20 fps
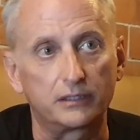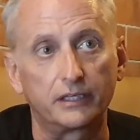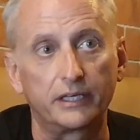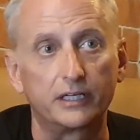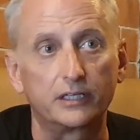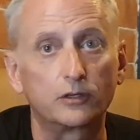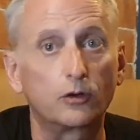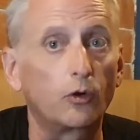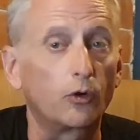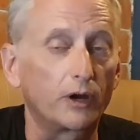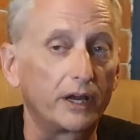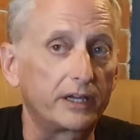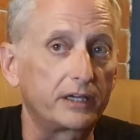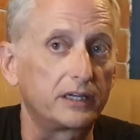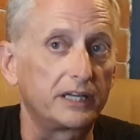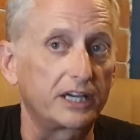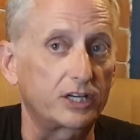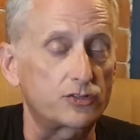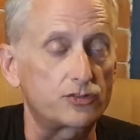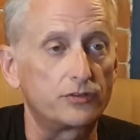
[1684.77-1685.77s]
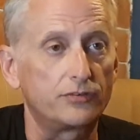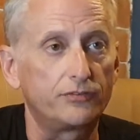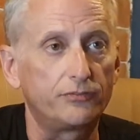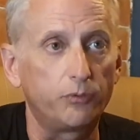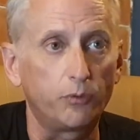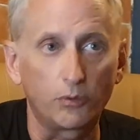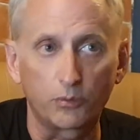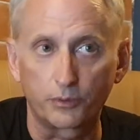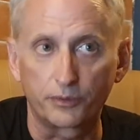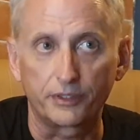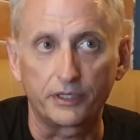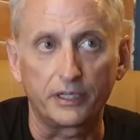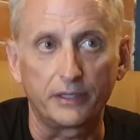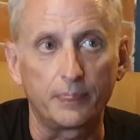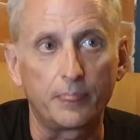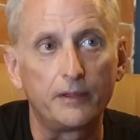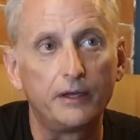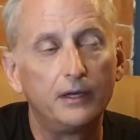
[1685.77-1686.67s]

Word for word: later, or I can actually forward it.